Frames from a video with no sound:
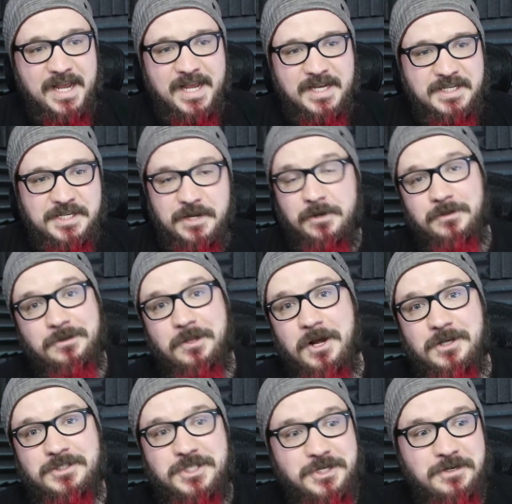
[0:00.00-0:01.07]
And, you know,
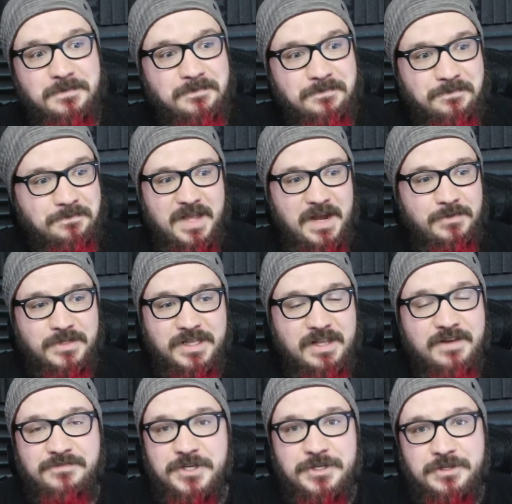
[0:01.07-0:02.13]
long term, I would
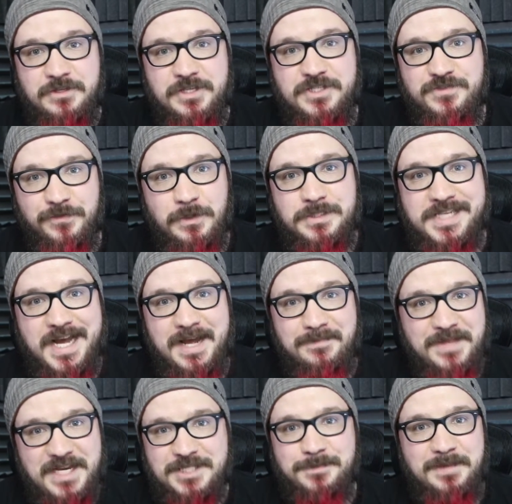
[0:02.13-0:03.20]
love to do this full
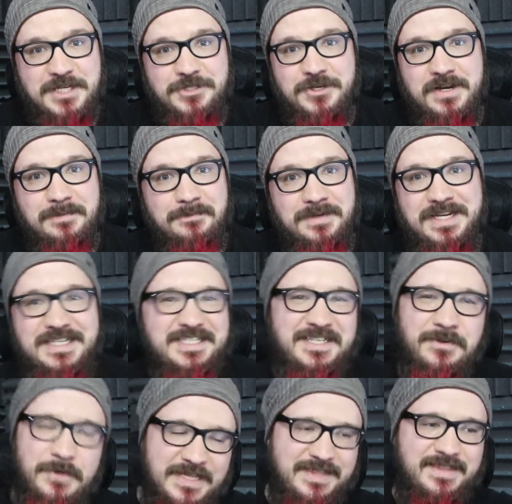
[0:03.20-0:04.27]
time. That's my dream. But
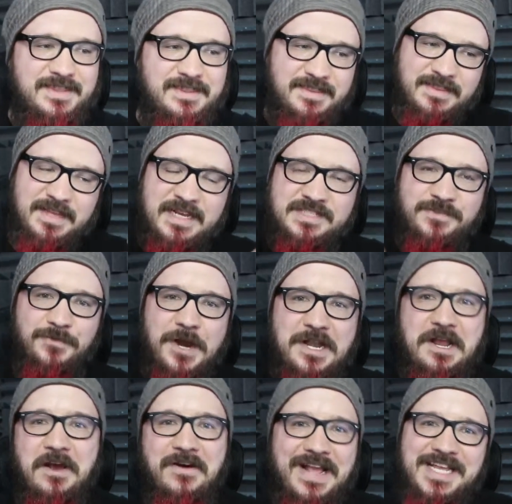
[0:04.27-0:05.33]
with as of
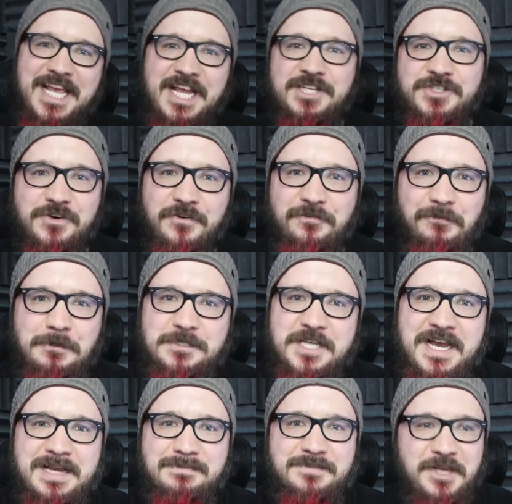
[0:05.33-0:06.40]
right now, I can't do it full
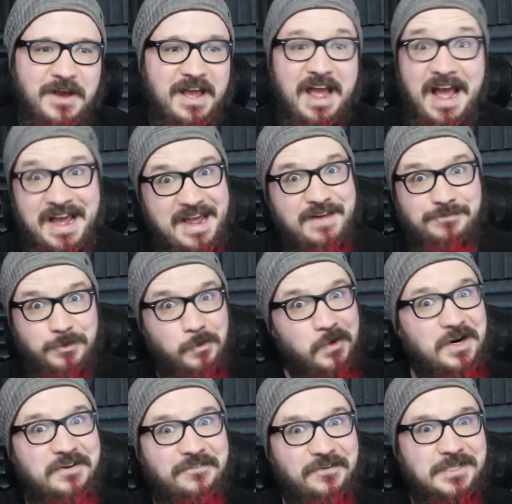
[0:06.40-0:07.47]
time. You know, I have to
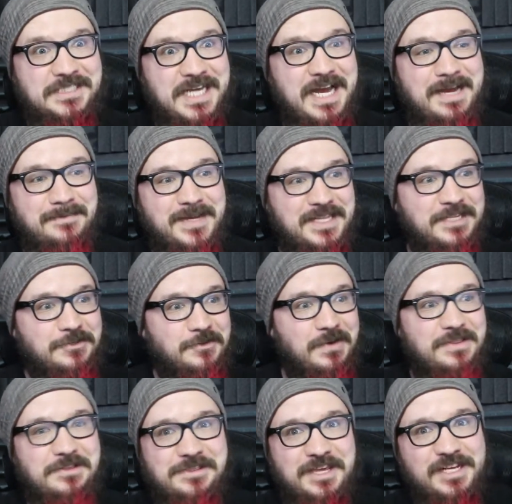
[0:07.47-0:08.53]
work full time and then do
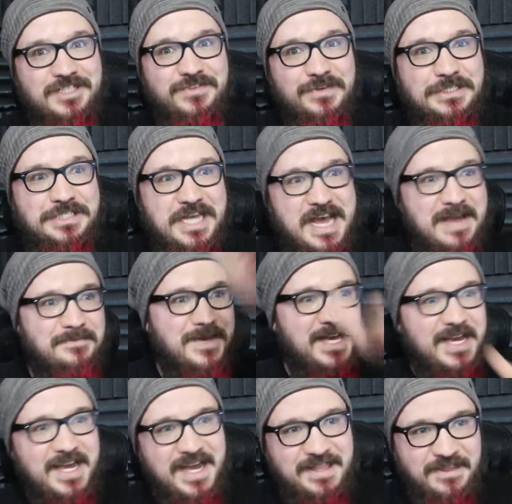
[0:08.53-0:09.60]
other things full time
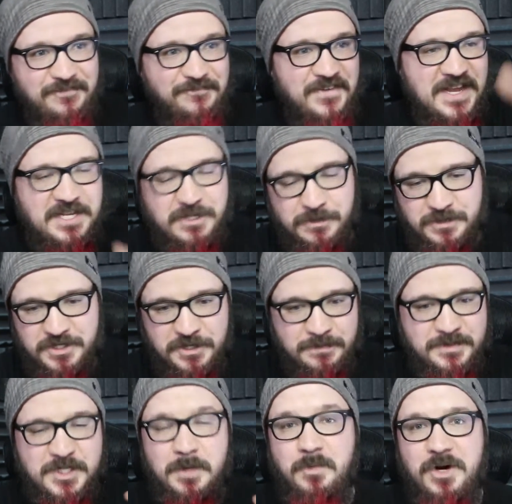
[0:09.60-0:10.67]
and then fit
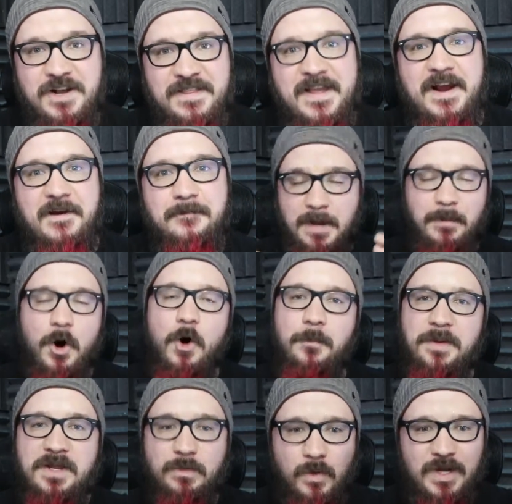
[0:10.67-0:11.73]
YouTube somewhere in there. But I'm
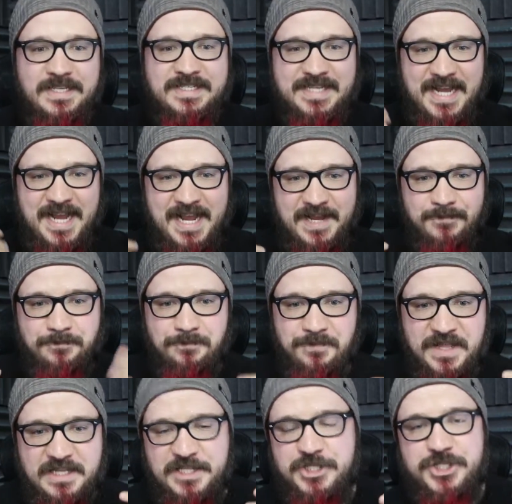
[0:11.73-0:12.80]
hoping one day
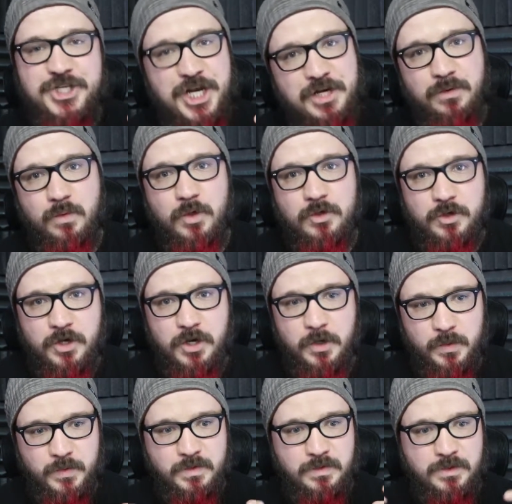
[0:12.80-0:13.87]
that this channel will
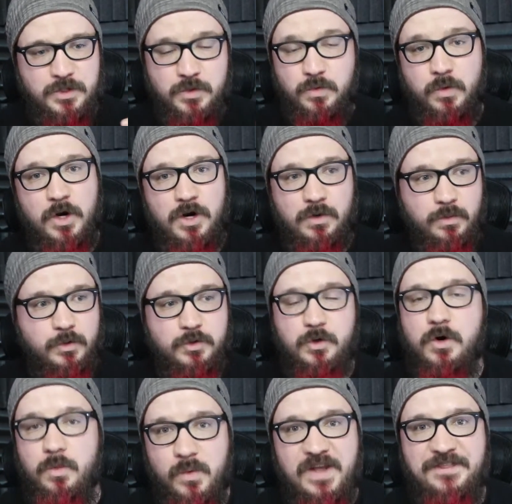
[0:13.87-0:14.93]
grow, you all will
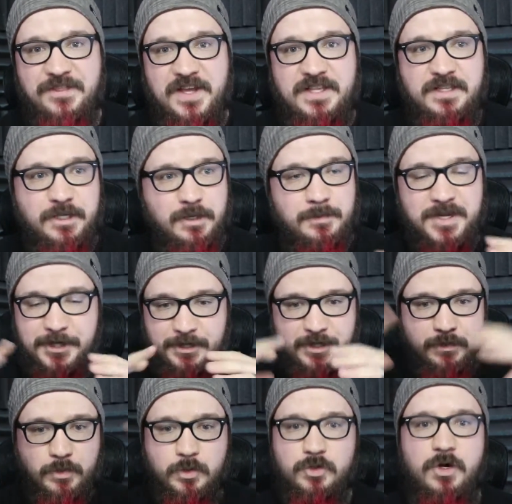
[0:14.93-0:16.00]
grow with it, the
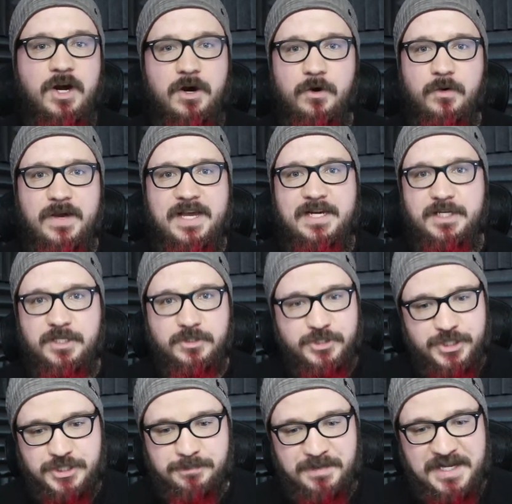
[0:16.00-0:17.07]
community will grow, and it'll
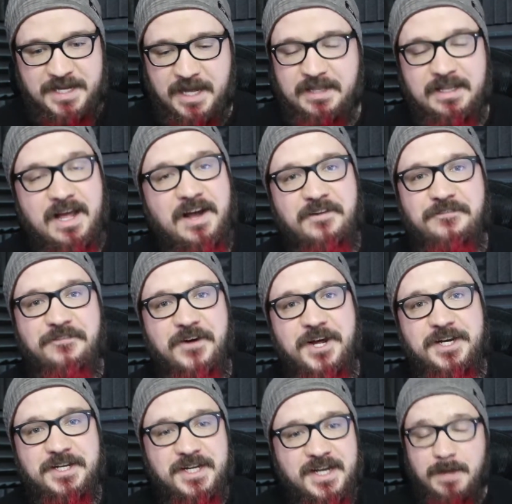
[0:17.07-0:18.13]
just be a lot of
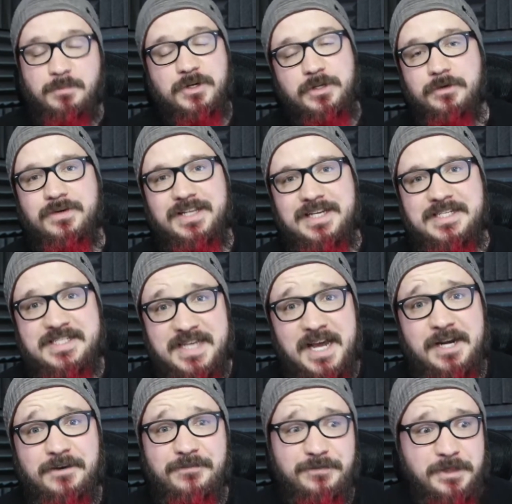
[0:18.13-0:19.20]
fun. And I'm really, really
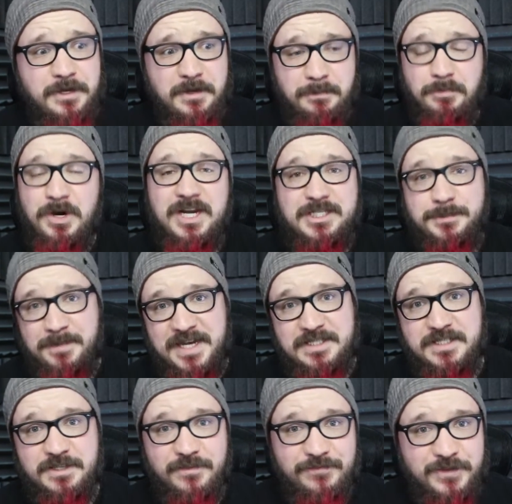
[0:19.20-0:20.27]
excited for the
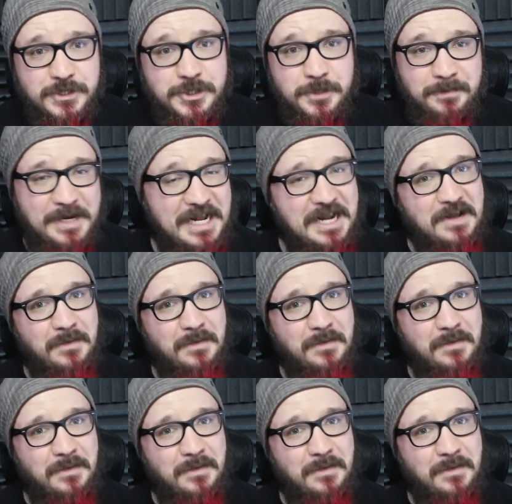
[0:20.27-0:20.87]
prospects of the future. But